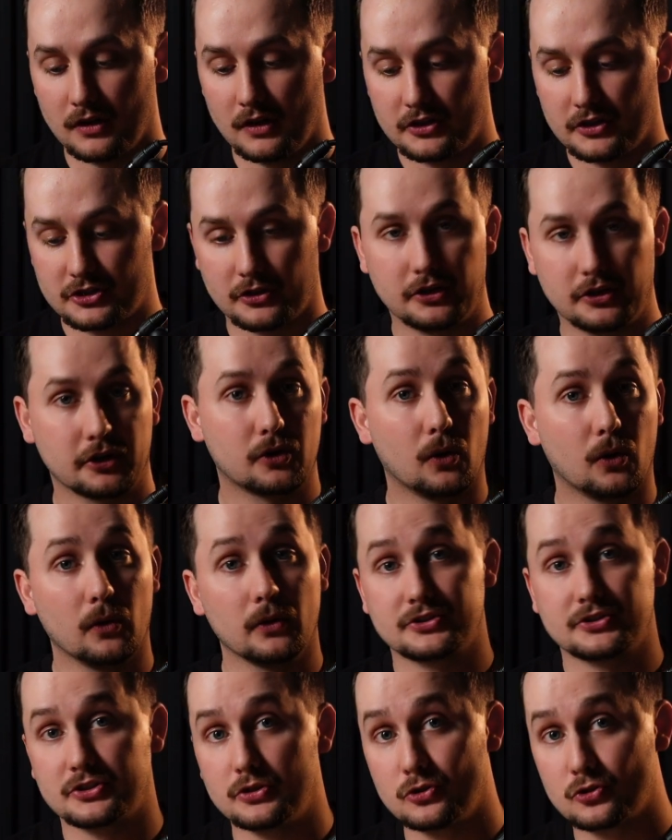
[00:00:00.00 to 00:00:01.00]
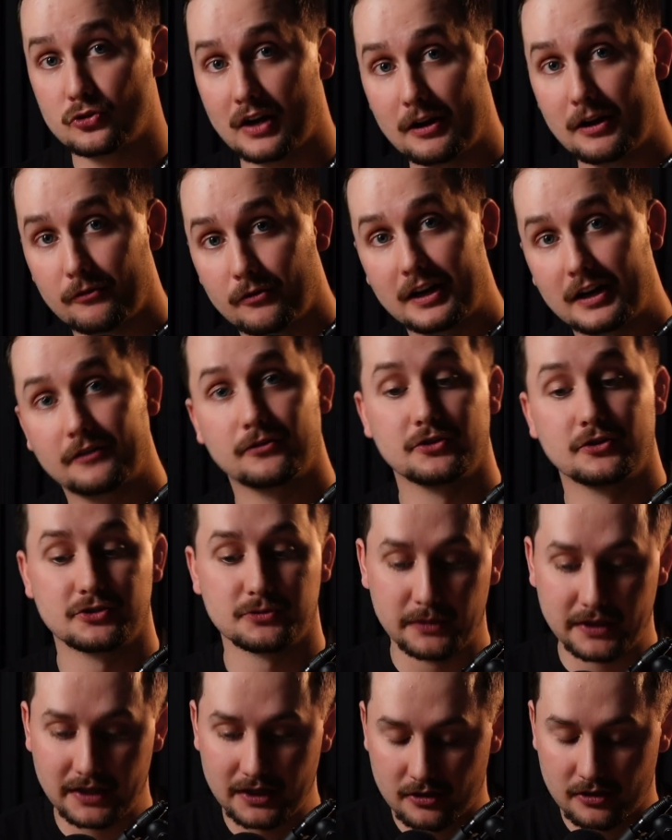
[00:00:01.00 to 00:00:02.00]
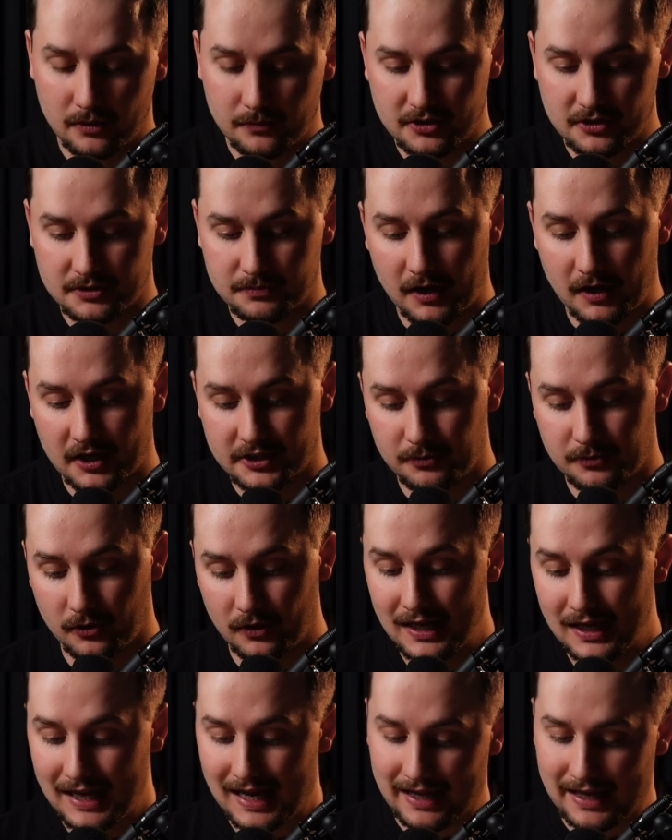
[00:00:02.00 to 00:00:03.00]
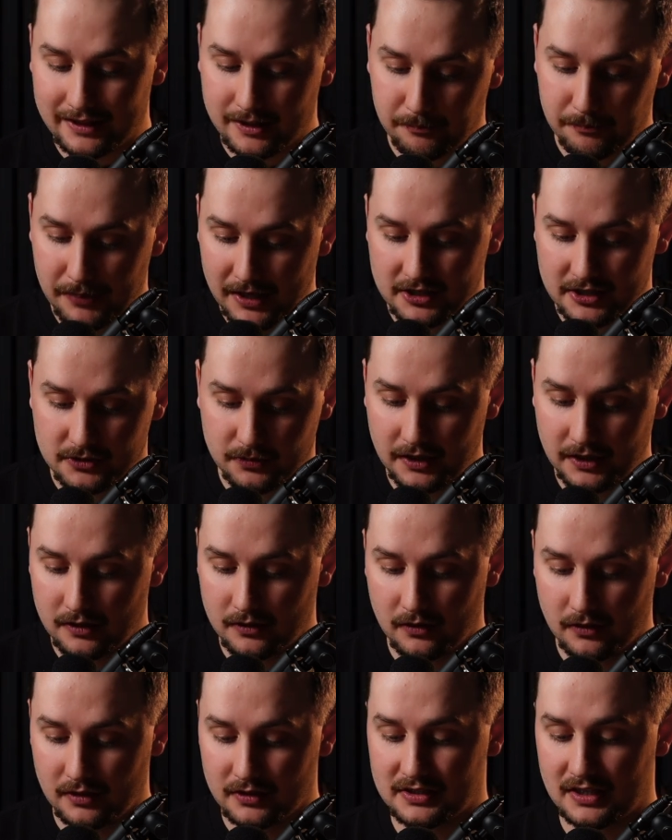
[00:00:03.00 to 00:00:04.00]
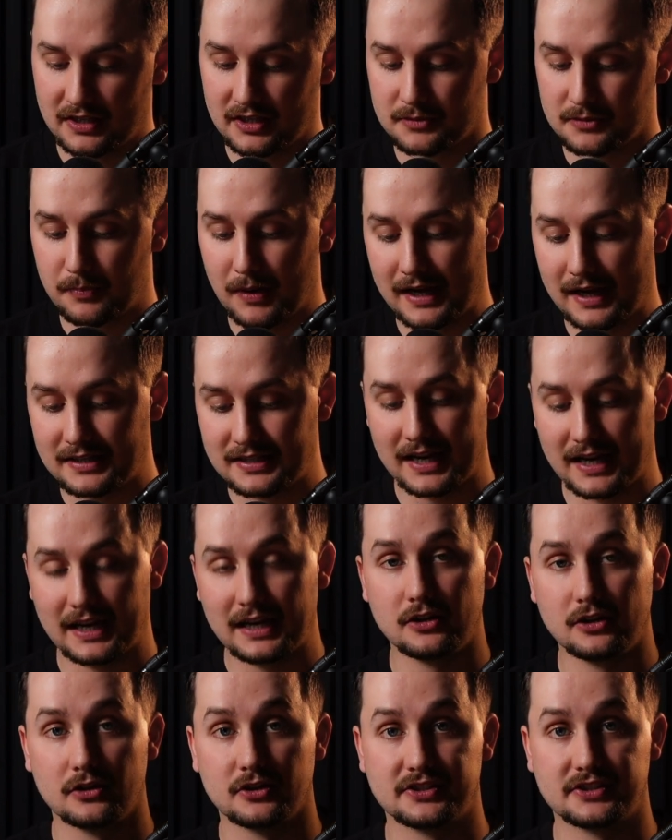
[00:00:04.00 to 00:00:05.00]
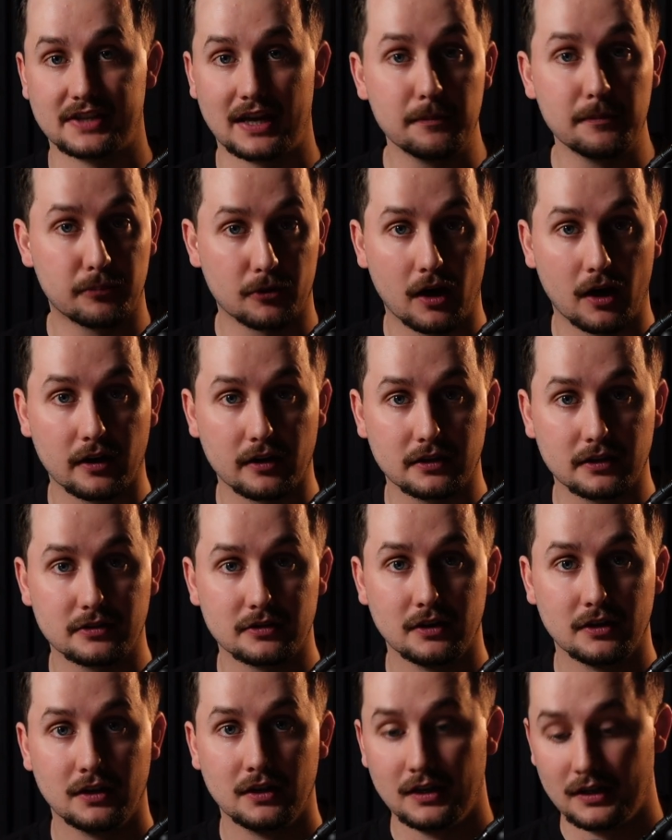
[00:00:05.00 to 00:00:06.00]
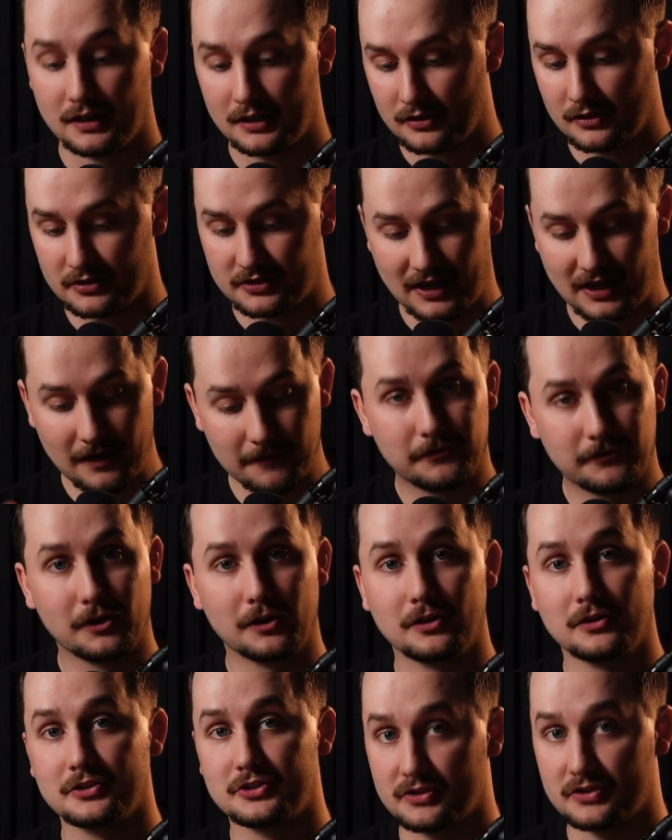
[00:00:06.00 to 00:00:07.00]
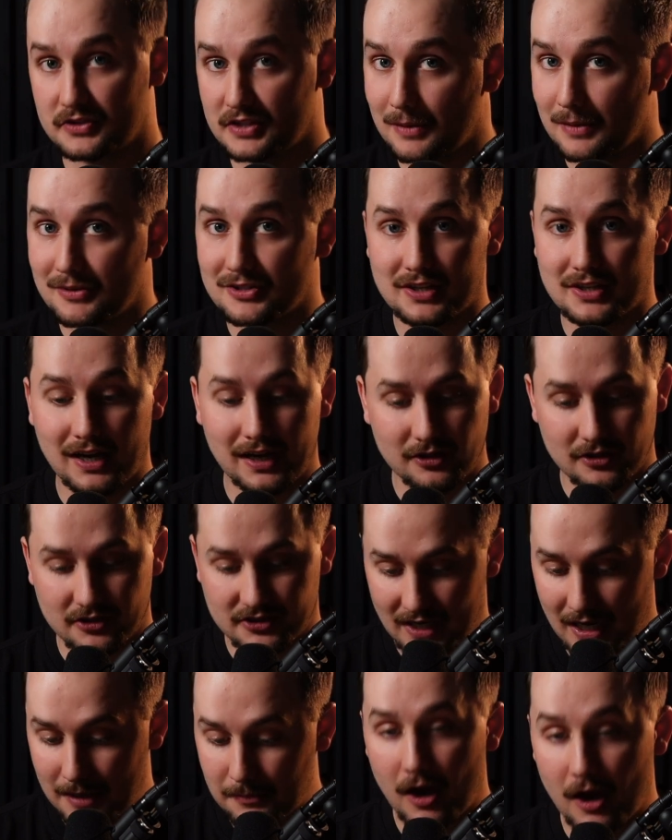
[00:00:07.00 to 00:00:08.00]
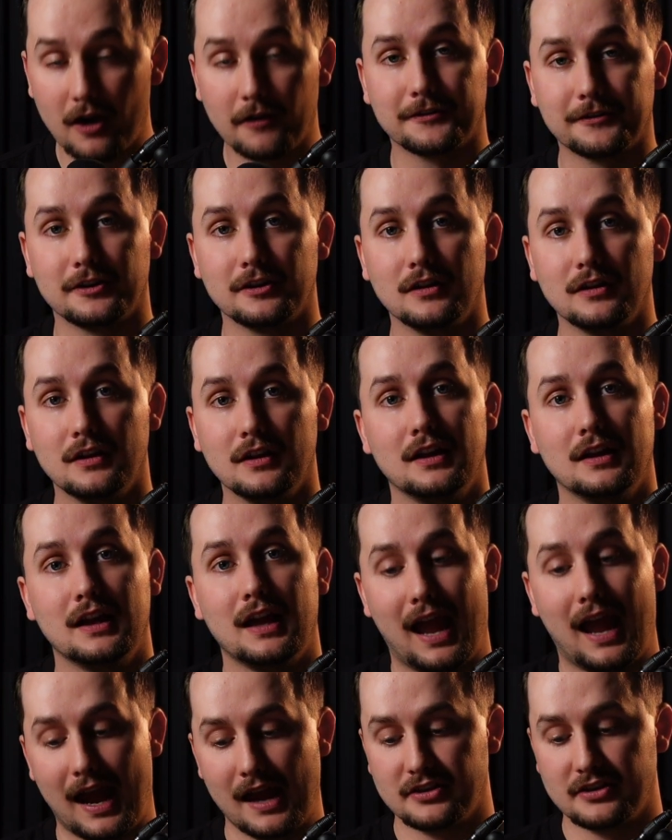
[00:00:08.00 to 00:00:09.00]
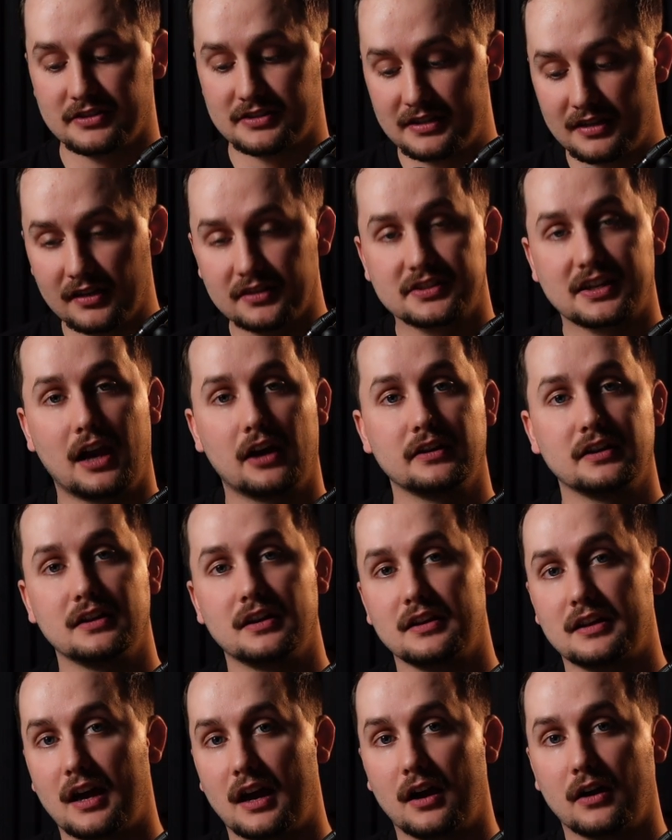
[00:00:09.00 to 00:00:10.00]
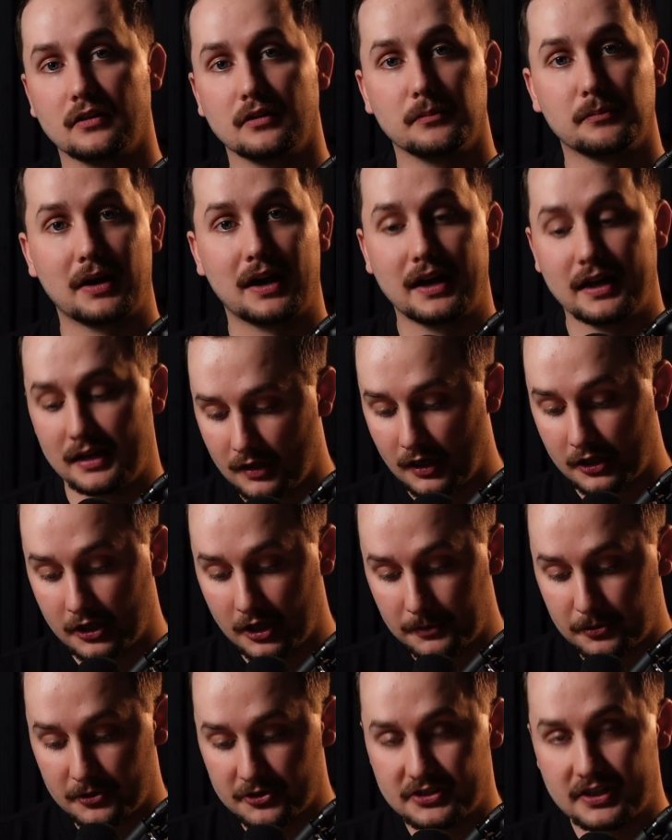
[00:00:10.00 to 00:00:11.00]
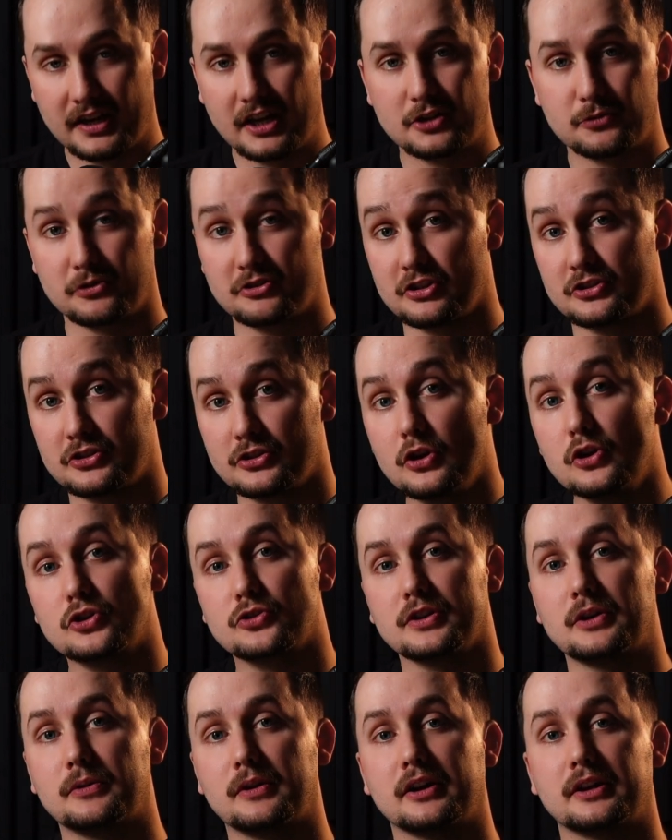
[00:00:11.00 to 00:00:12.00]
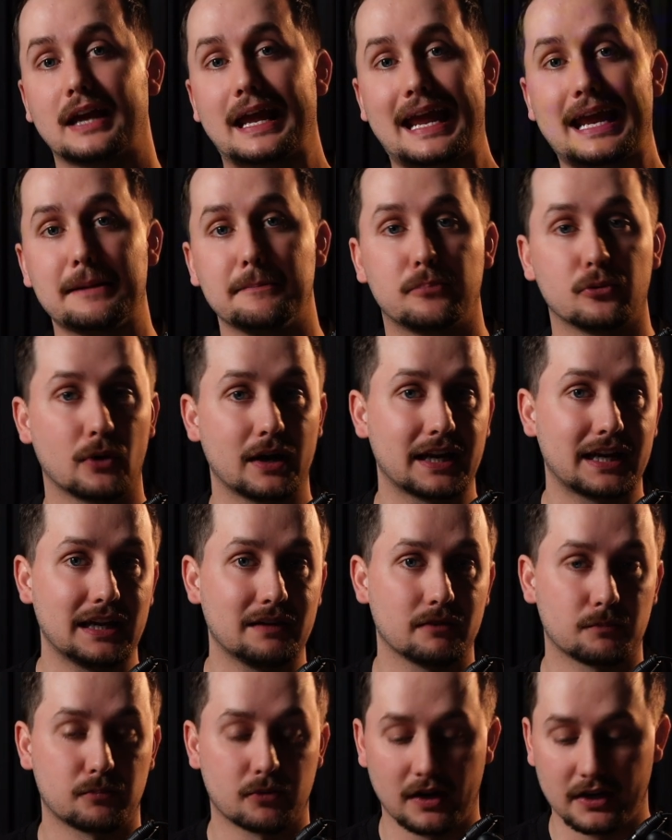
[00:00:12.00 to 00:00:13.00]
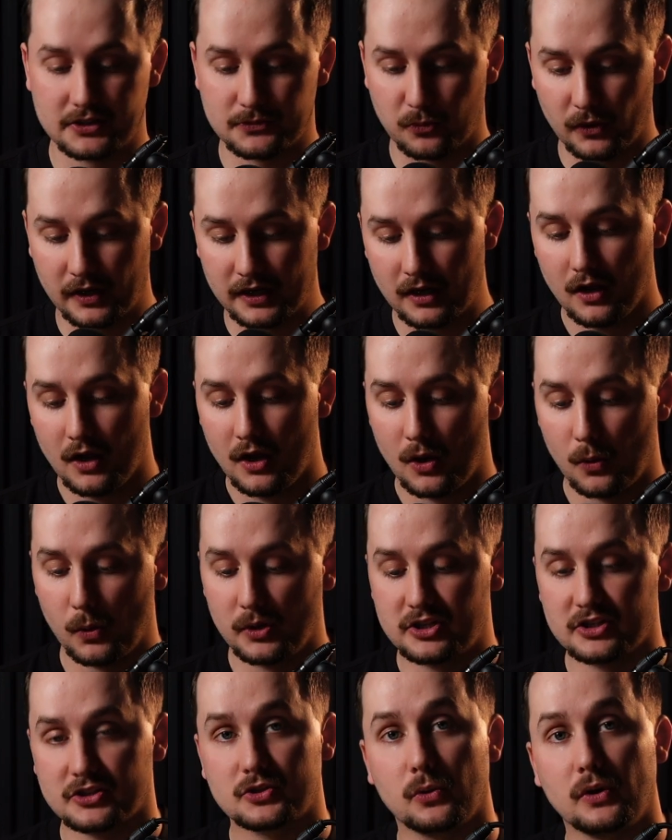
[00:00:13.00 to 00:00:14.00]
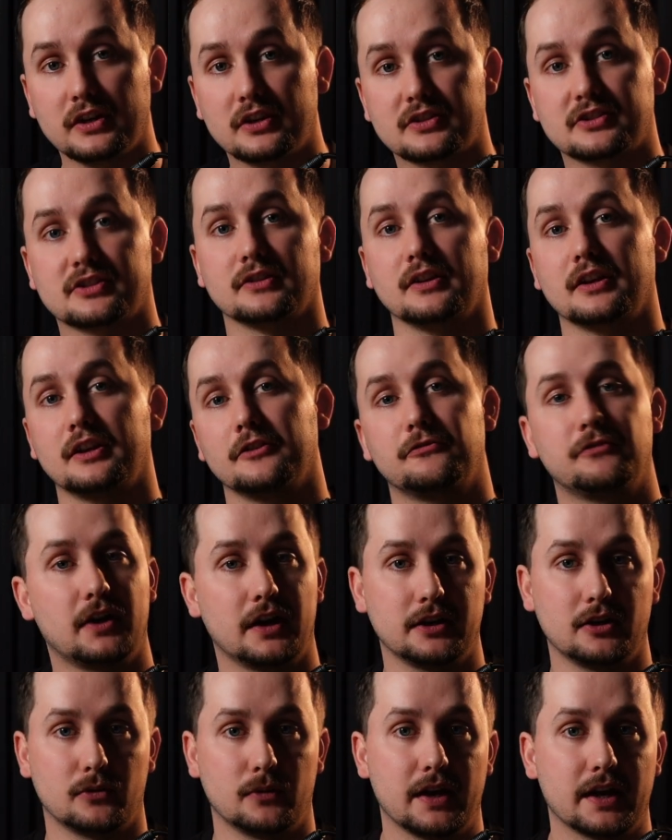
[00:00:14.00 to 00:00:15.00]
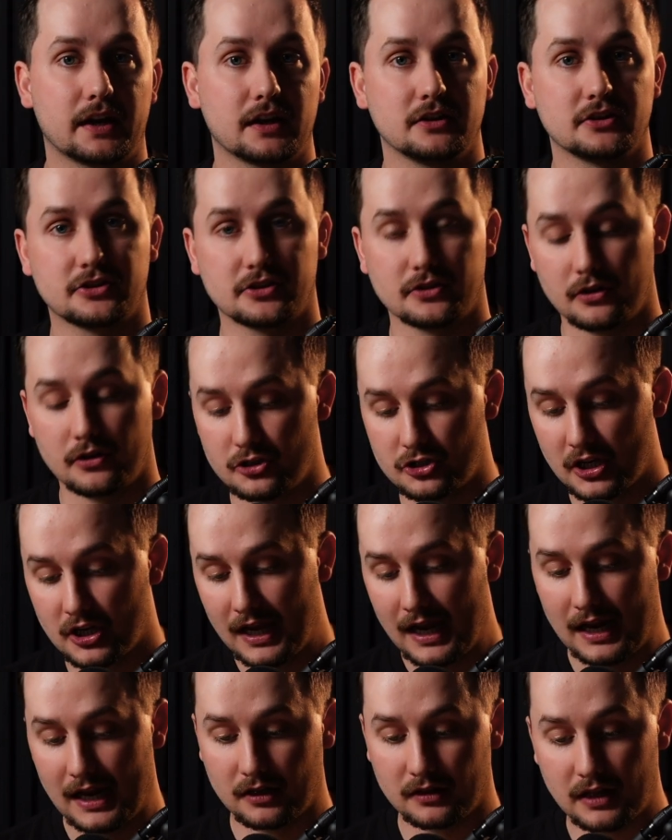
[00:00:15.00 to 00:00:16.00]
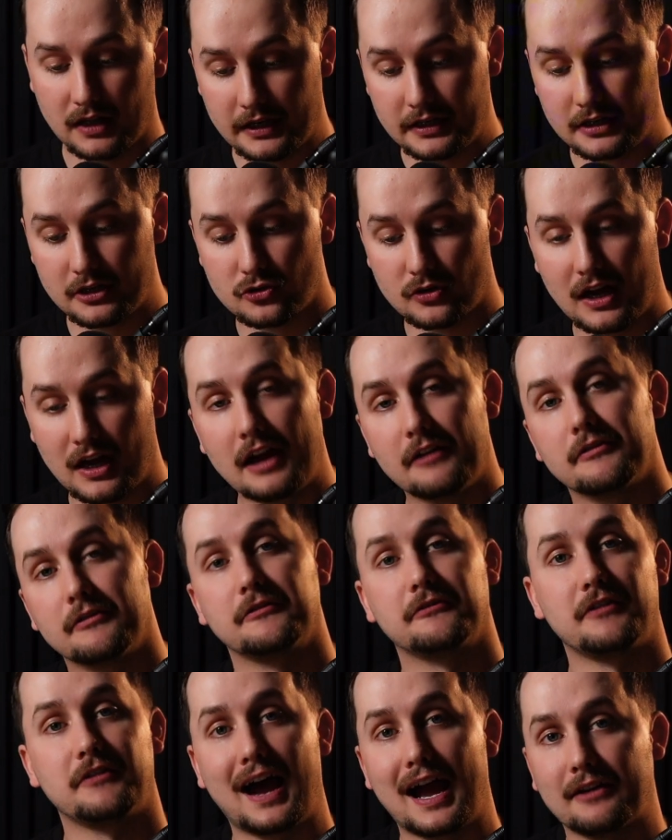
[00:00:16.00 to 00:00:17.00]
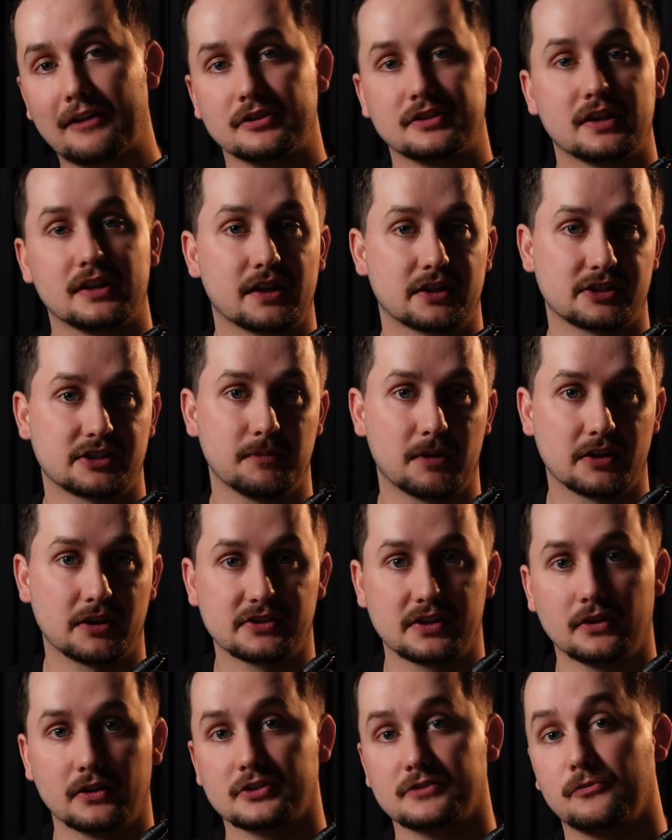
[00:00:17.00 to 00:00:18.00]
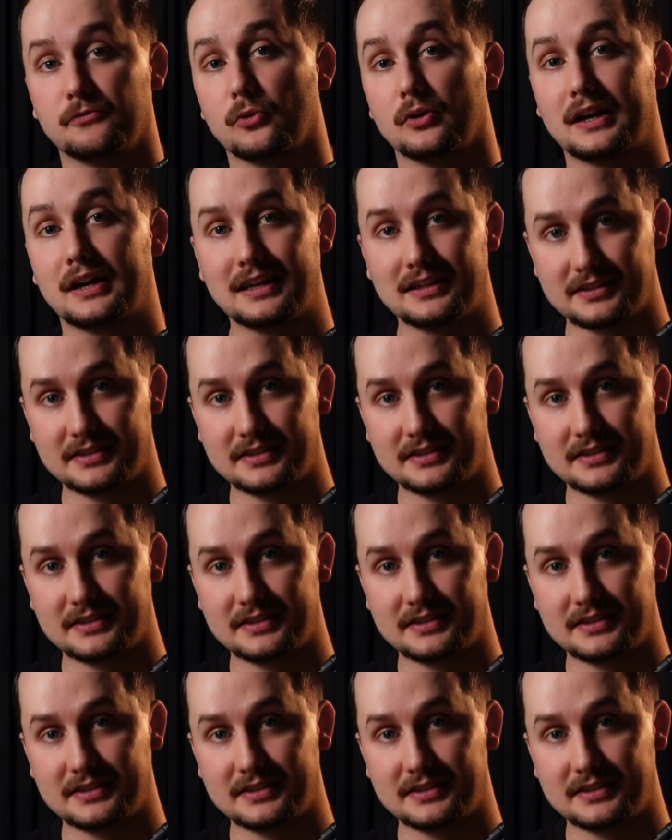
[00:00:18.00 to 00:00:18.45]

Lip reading: So your goal is to drive rank for as many terms as possible. And the best way to do this is by taking your same product, your same photos, your same design, your same offer, and just discounting it down by a good percentage, which is usually around a break-even price point, which is going to solidify your ranking surge and allow you to drive 5 or 10x the amount of sales for a